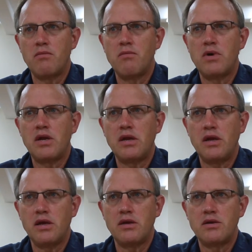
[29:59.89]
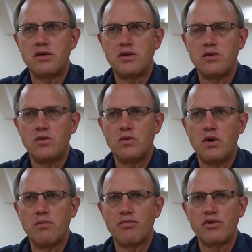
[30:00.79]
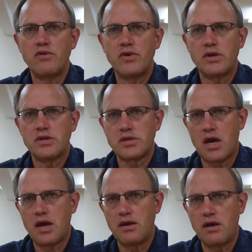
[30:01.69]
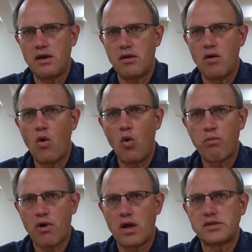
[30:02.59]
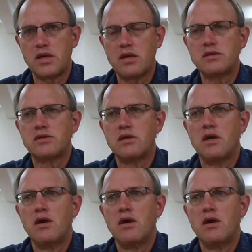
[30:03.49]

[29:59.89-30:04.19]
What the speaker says: money into improving design and whole process